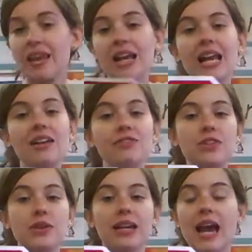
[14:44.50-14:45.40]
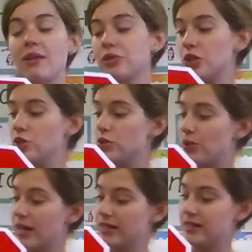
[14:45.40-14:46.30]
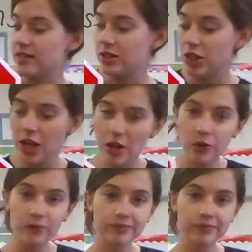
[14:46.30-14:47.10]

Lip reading: If you can count to 22,